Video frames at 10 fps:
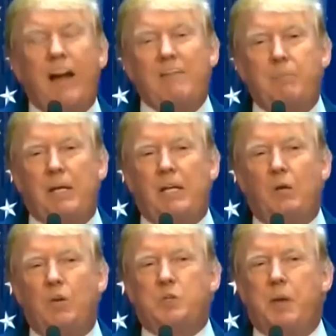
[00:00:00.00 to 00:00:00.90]
Five
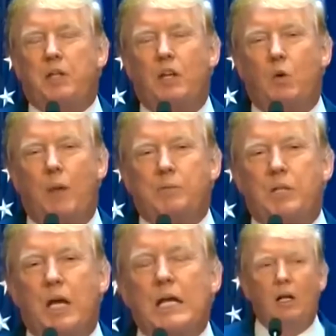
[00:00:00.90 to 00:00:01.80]
billion we spent on a
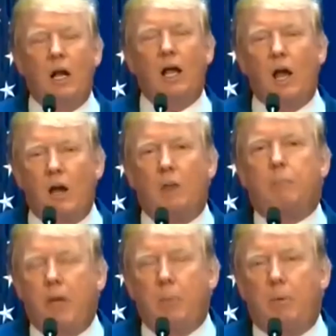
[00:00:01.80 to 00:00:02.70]
website. I hire
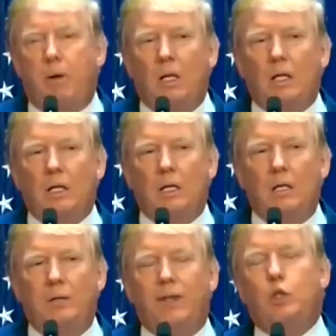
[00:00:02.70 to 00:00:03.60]
people.
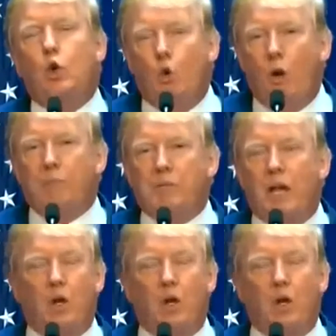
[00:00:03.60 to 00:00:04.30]
They do a website.